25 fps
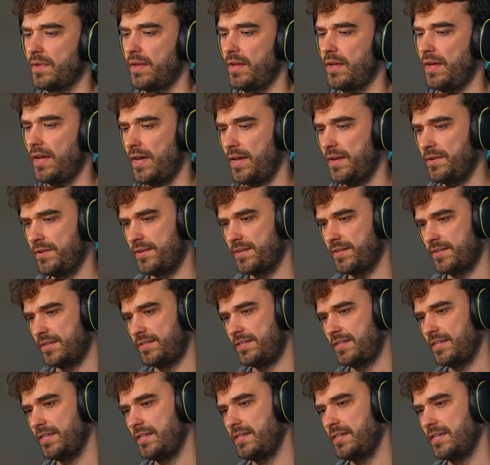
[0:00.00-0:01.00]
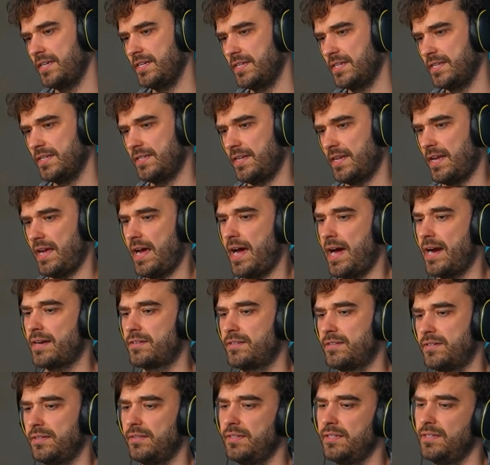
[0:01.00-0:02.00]
and you're going to see it is
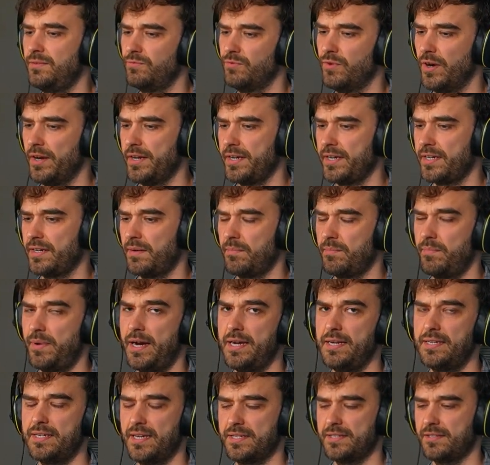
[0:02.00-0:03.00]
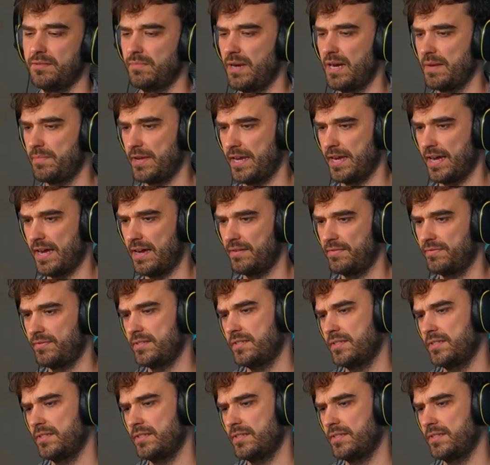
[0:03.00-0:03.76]
actually running PyTest on my behalf.